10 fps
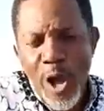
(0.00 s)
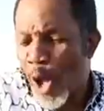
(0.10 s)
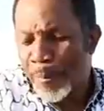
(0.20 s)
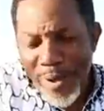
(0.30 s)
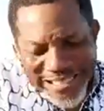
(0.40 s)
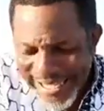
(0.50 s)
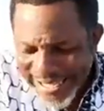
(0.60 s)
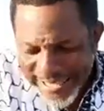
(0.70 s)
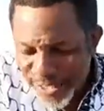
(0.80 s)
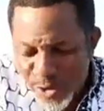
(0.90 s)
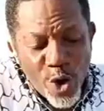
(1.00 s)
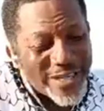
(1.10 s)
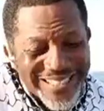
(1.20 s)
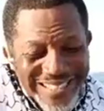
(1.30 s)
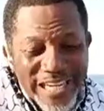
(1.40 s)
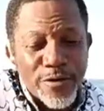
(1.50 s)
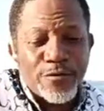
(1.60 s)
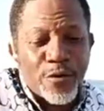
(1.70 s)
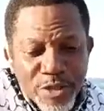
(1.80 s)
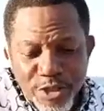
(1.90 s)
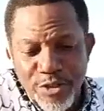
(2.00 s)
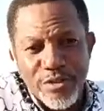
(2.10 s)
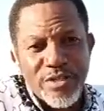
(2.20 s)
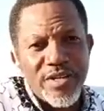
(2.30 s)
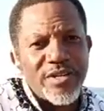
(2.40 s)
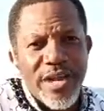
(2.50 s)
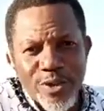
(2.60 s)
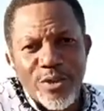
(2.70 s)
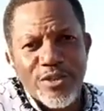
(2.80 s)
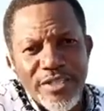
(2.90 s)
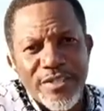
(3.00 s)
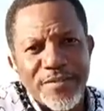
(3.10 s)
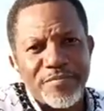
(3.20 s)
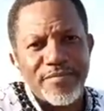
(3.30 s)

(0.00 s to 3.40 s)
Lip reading: Obaseki did not understand the full mission that God sent him.